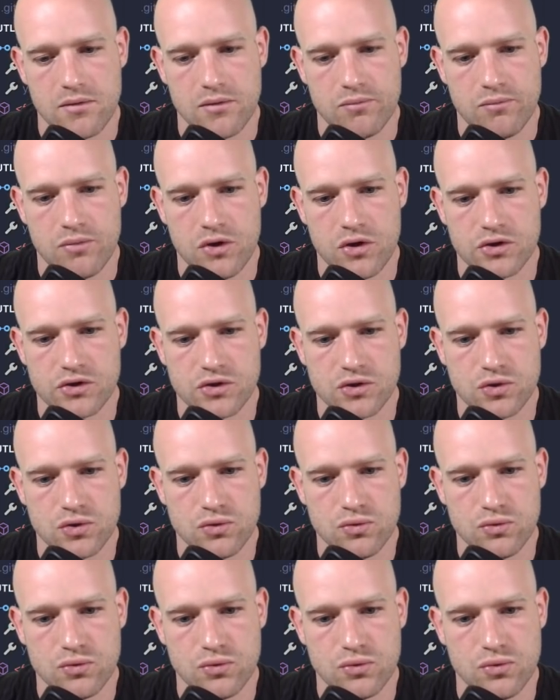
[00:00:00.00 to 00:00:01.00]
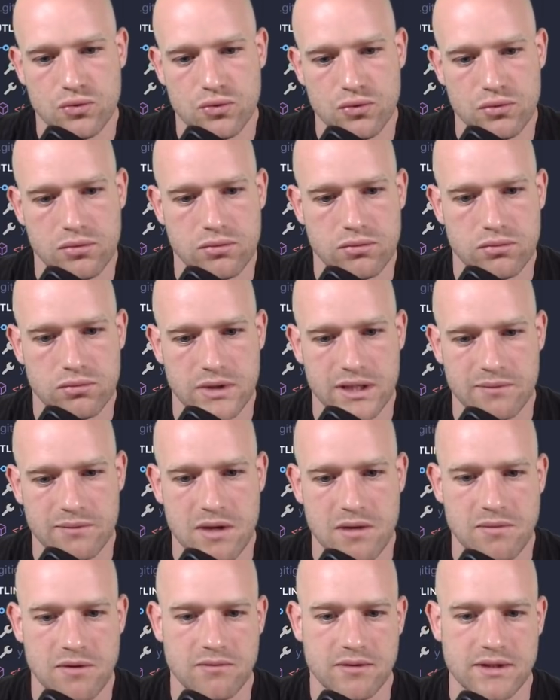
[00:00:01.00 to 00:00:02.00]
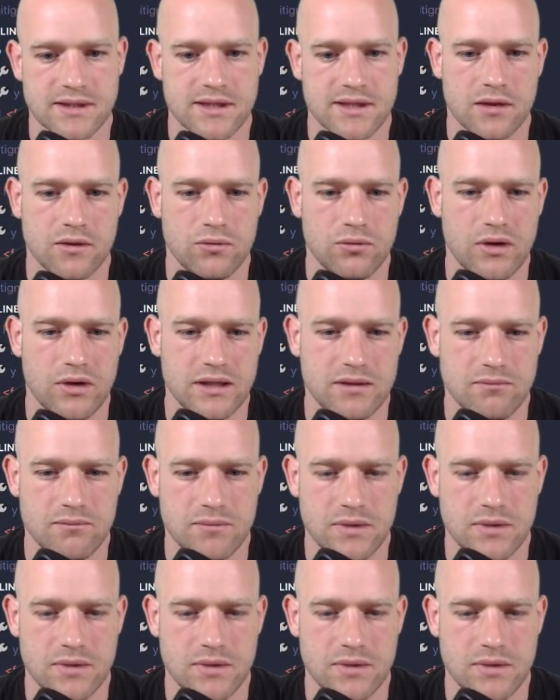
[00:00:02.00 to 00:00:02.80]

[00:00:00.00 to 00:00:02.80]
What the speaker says: plus 2, and maybe we start to